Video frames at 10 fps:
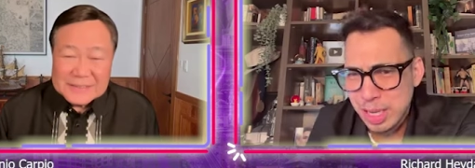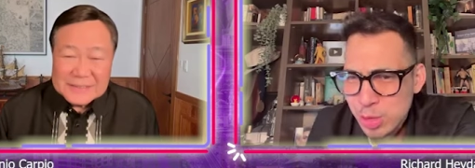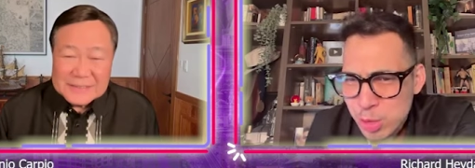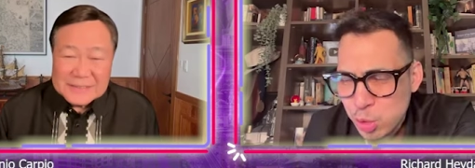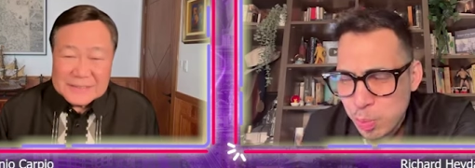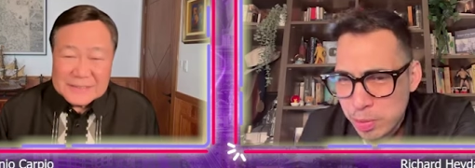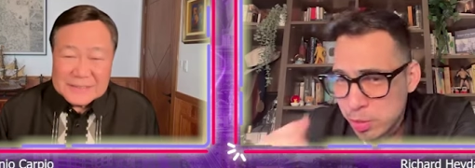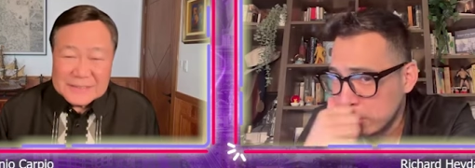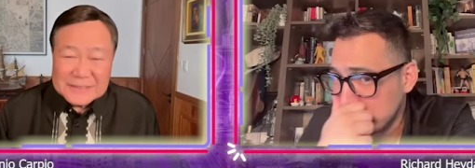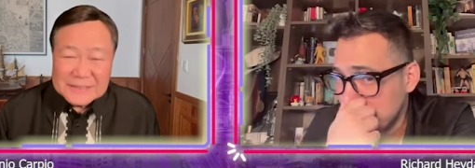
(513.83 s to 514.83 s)
Speaker 1: saan yung
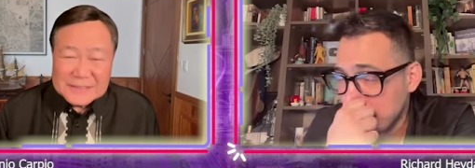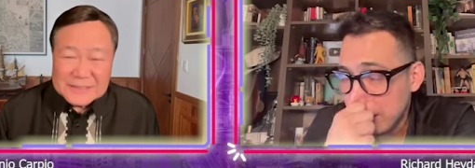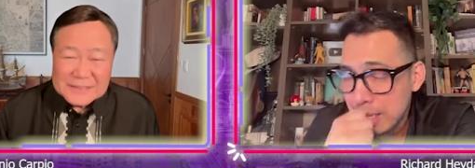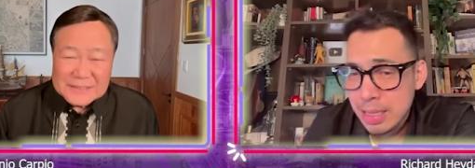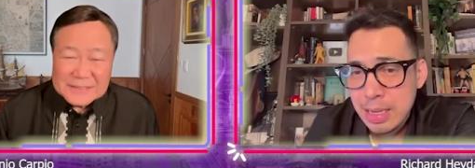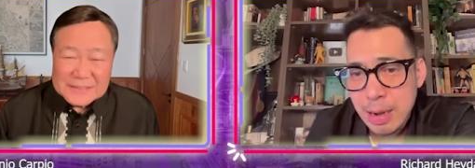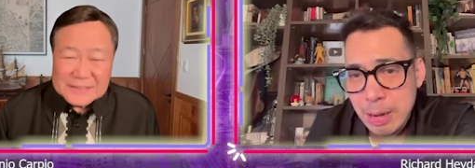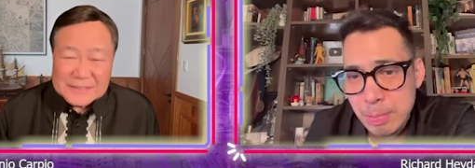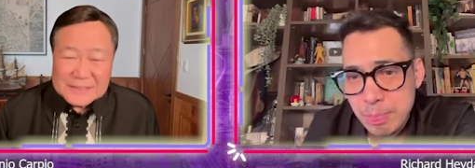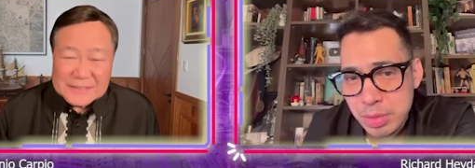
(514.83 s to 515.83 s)
Supreme Court, di
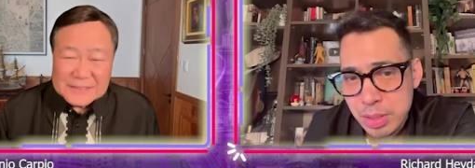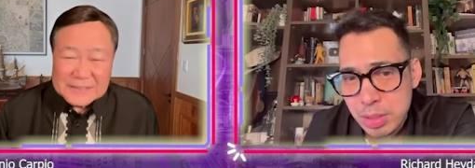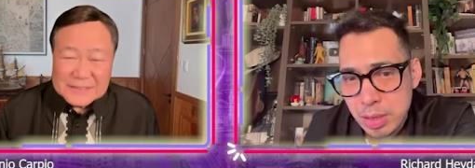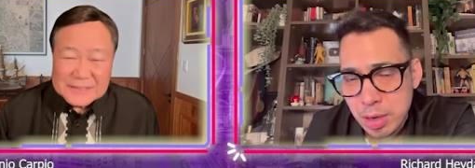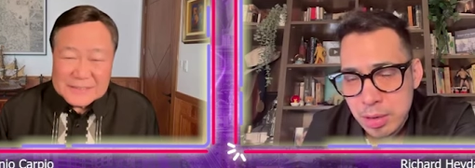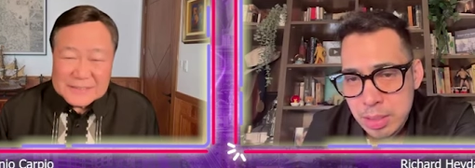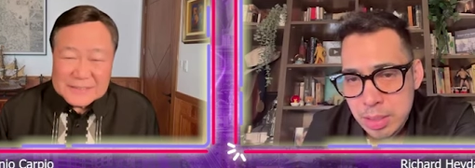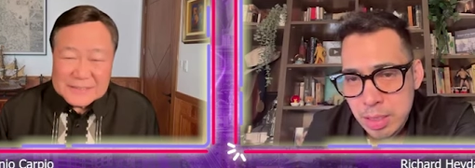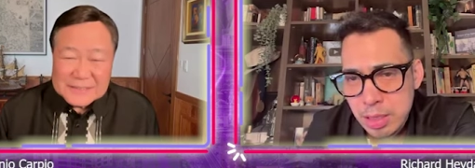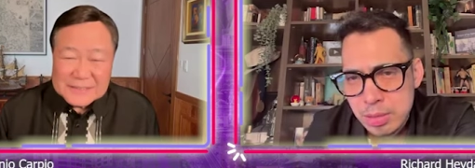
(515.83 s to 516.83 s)
Um, you know,
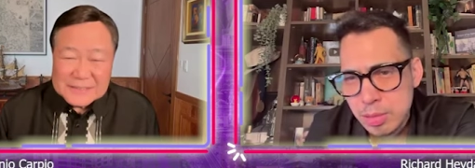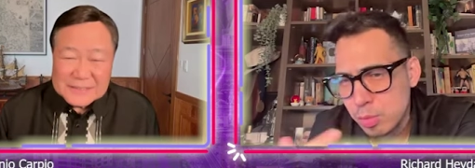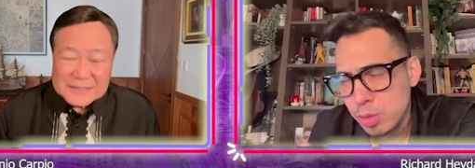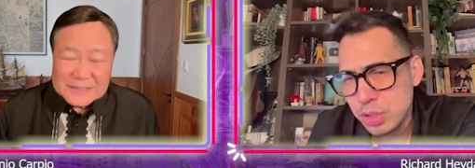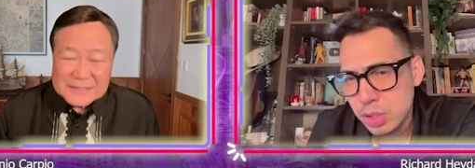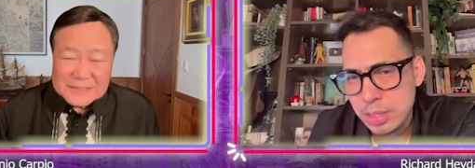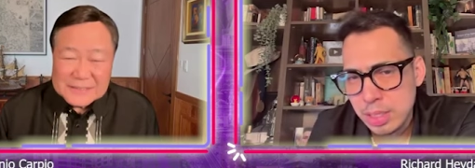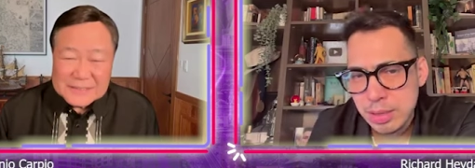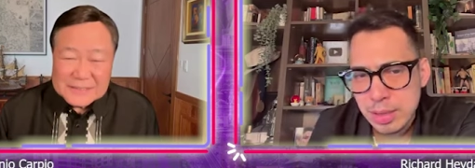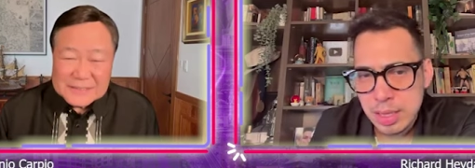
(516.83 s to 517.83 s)
uh, what is your
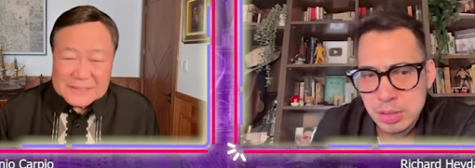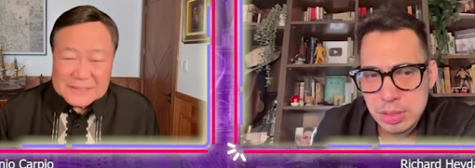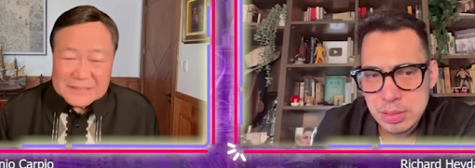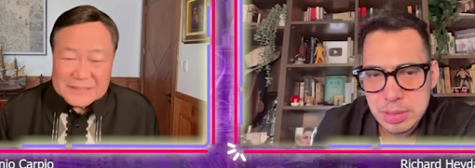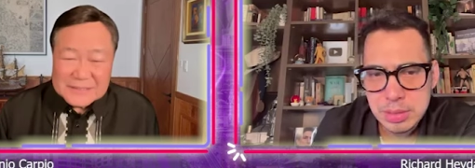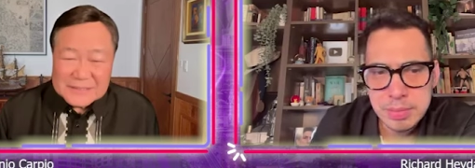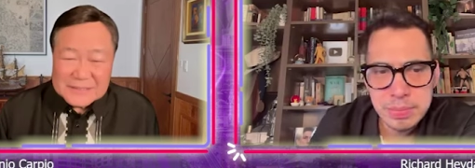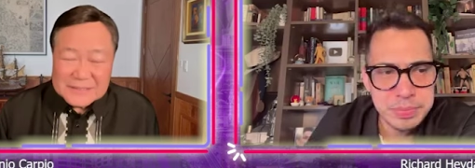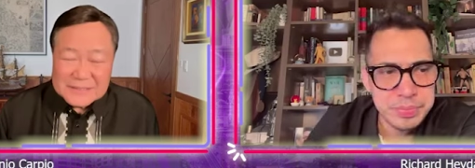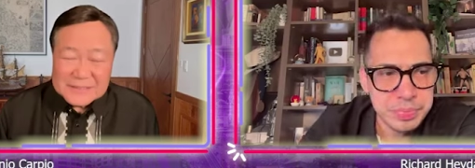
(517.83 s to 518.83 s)
take on that, Justice?
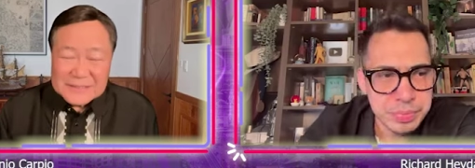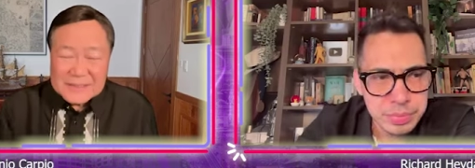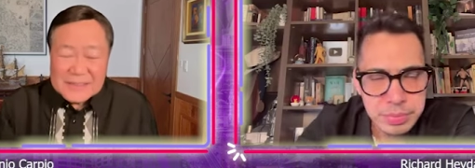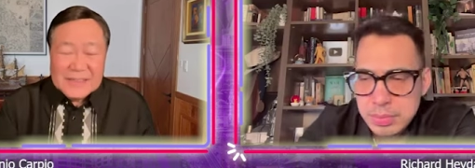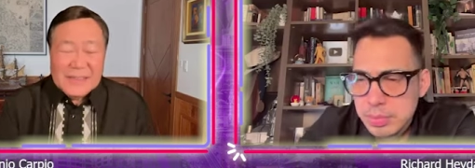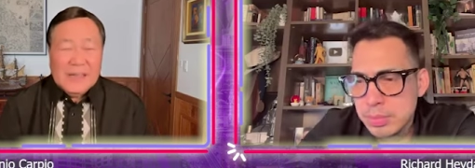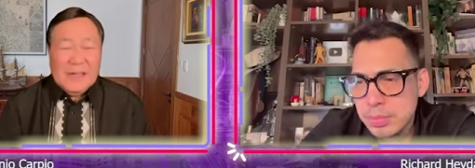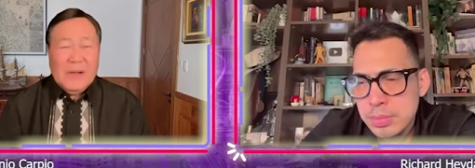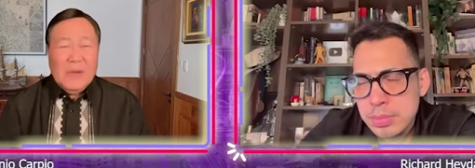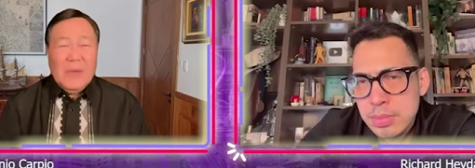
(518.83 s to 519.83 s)

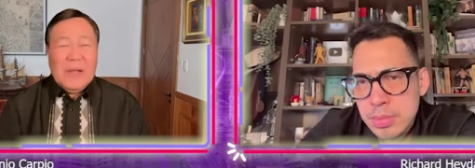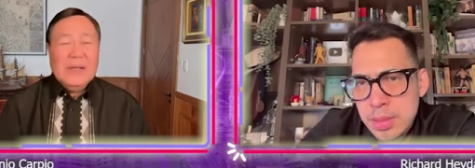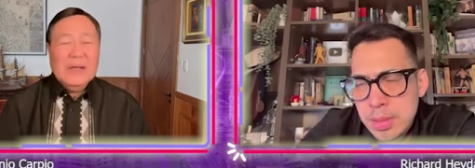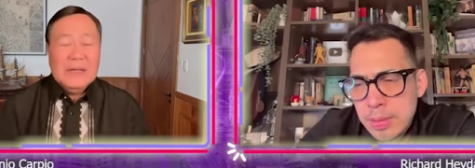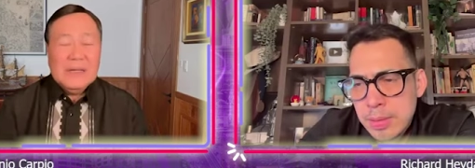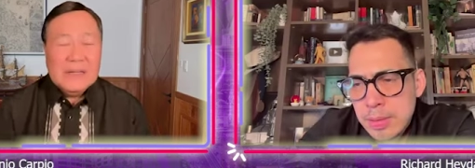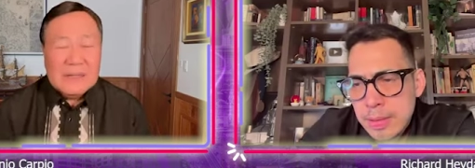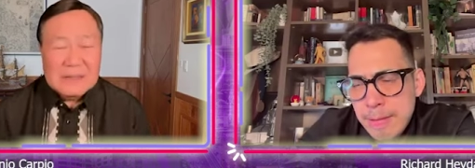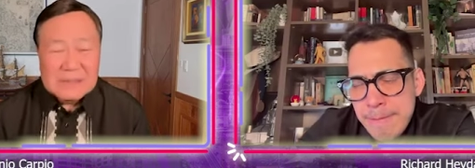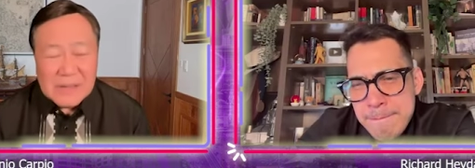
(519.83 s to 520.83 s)
Speaker 2: Well, uh,
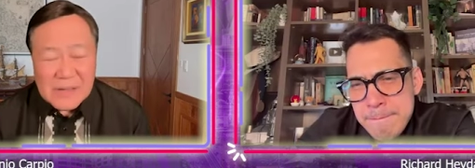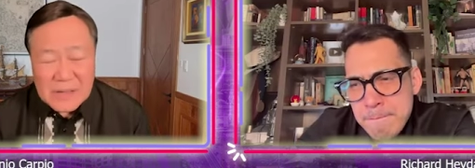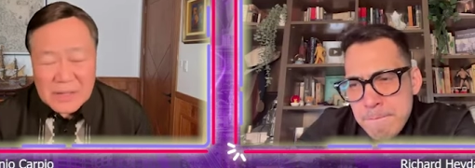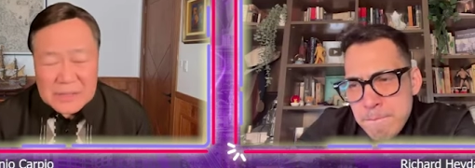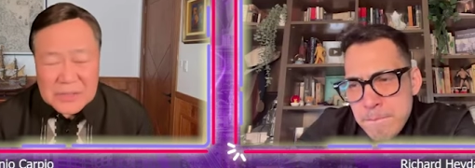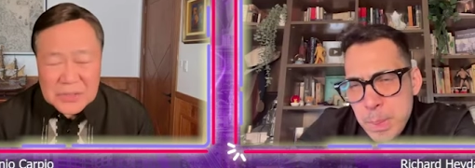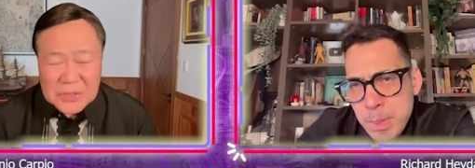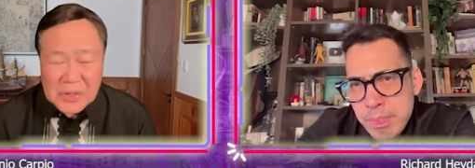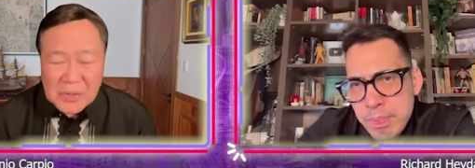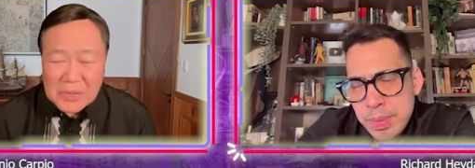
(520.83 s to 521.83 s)
as you
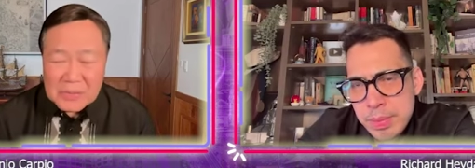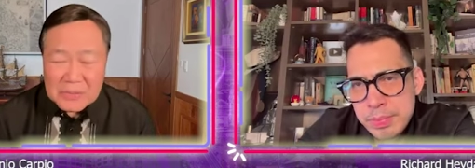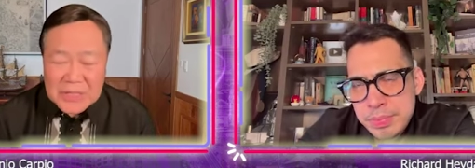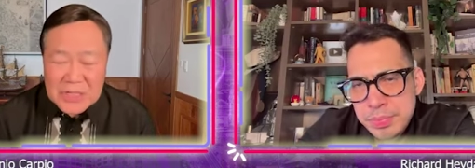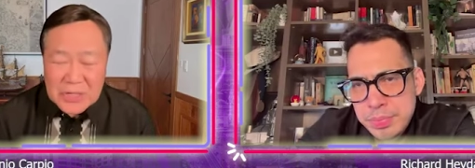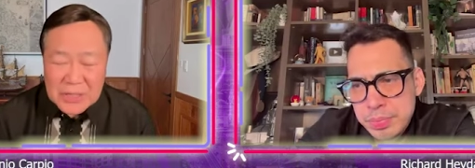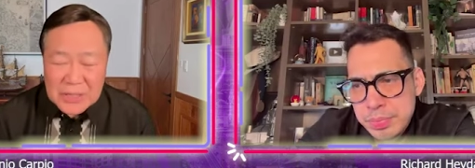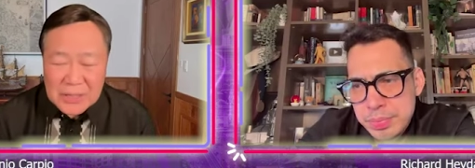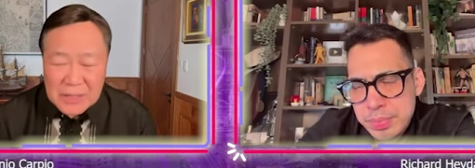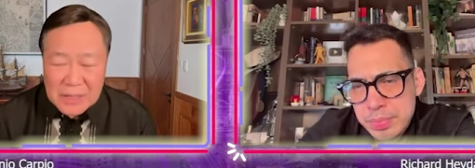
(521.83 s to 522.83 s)
know,
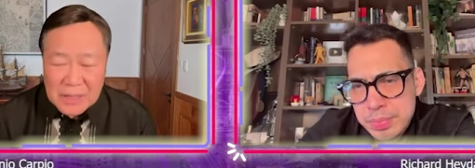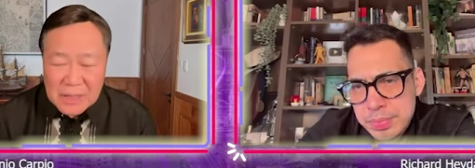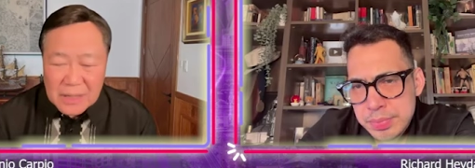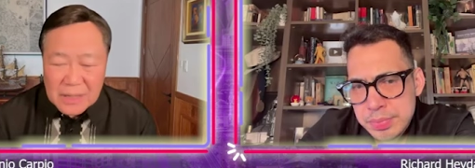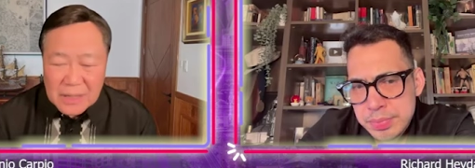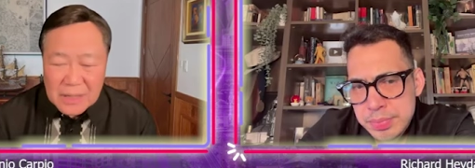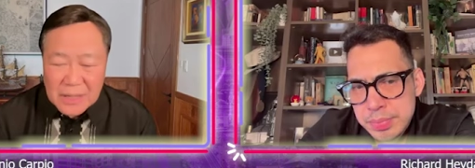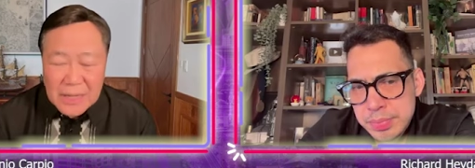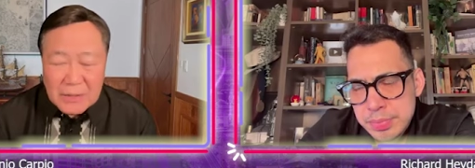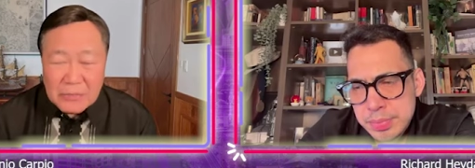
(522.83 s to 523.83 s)
Richard,
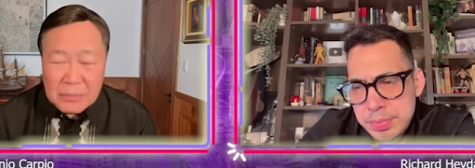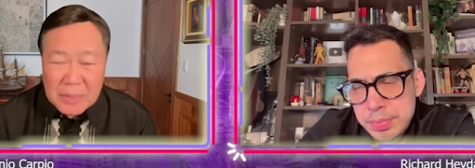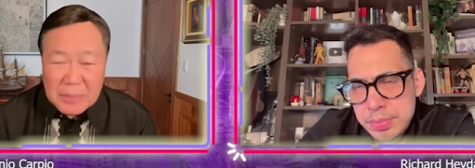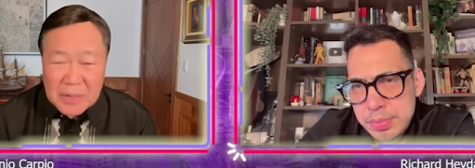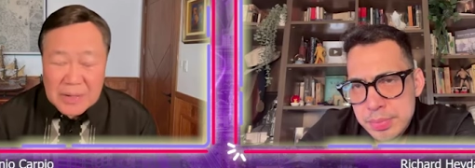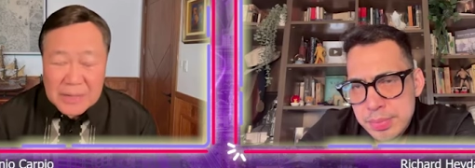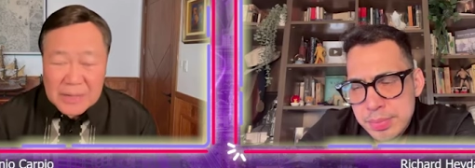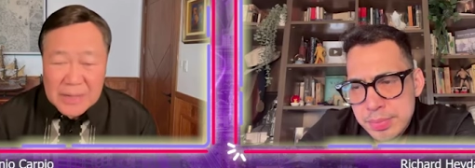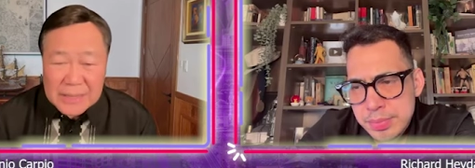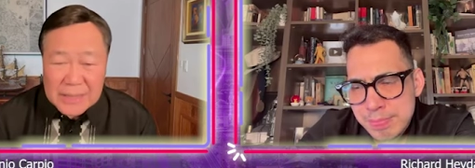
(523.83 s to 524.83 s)
a lot of people are
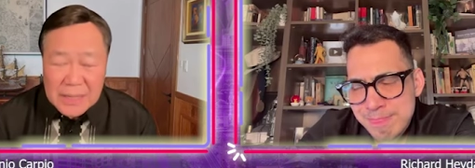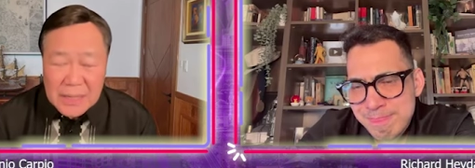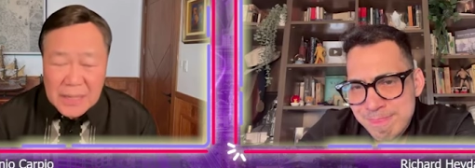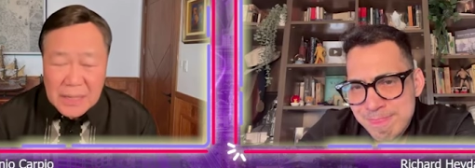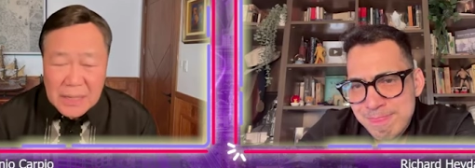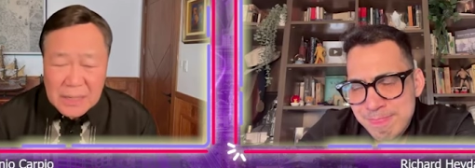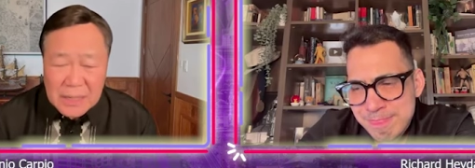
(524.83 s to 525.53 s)
getting uh,